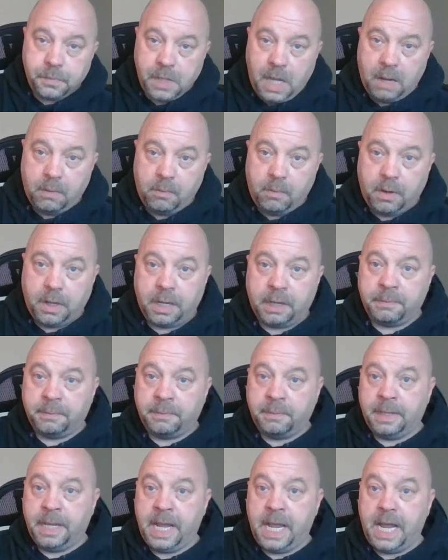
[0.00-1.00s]
I wanted
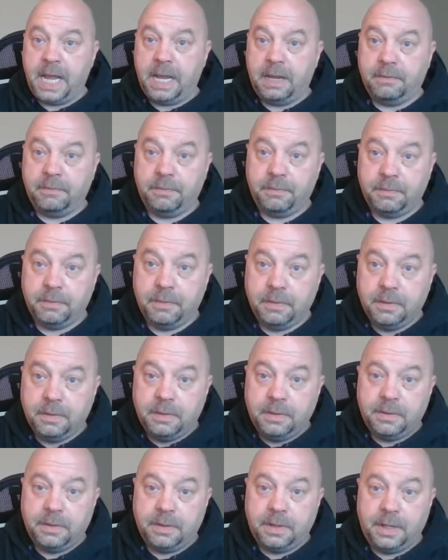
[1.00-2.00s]
them to have,
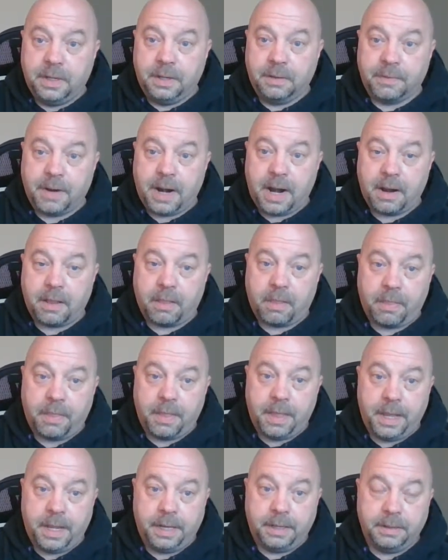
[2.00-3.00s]
uh, rather
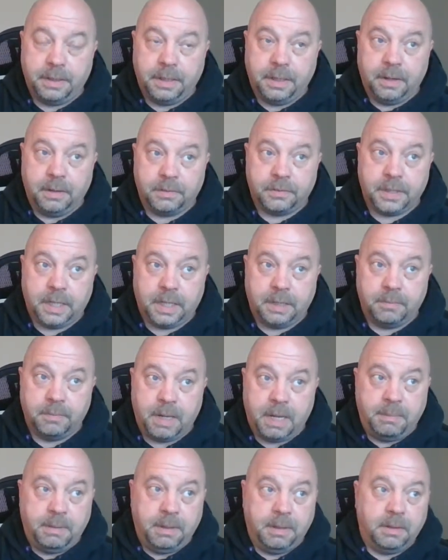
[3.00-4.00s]
than you know saying
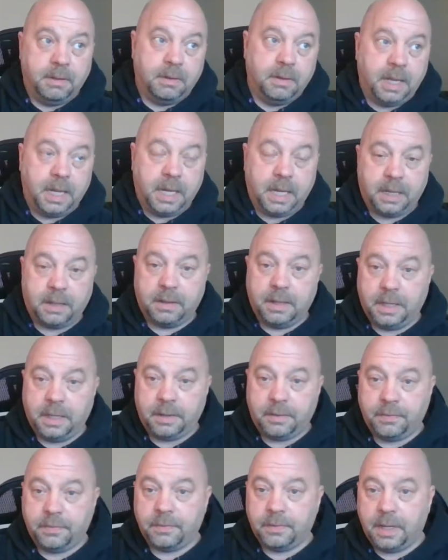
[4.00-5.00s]
maybe they'll like
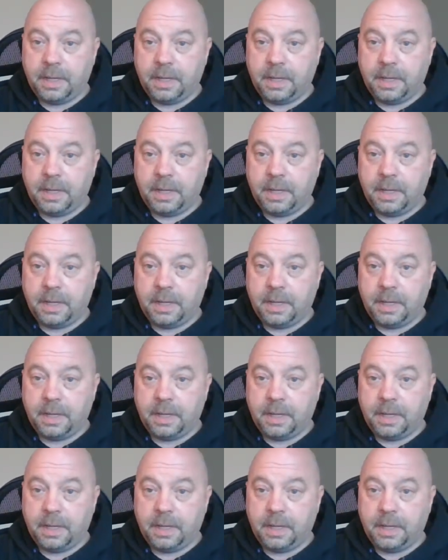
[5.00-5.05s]
this.